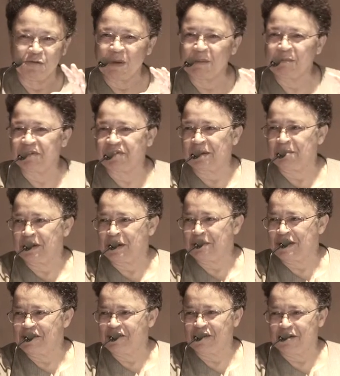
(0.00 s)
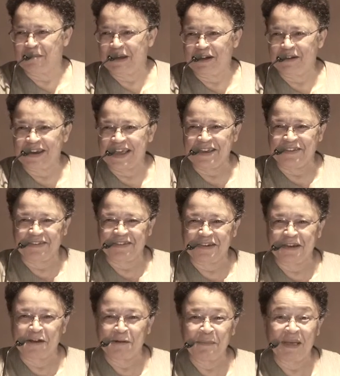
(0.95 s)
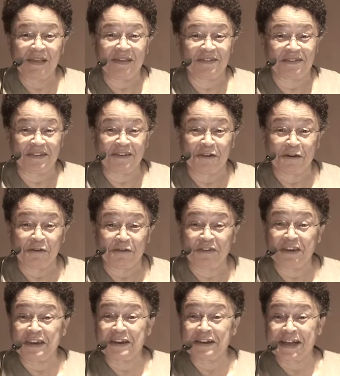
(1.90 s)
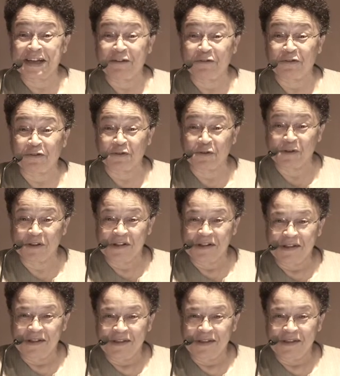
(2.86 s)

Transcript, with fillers: Remember somebody mentioned about S, um, you know, senior counsel,